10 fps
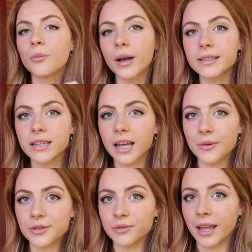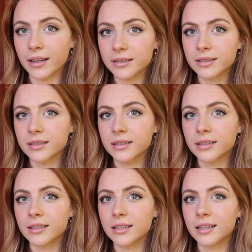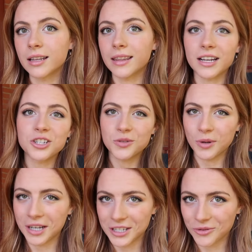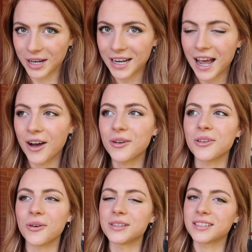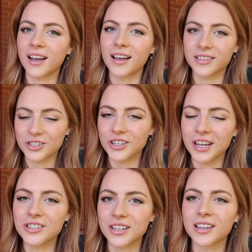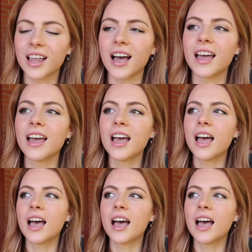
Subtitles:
Wednesday I would do legs. That's just what it is right now. You know, it's changing a lot.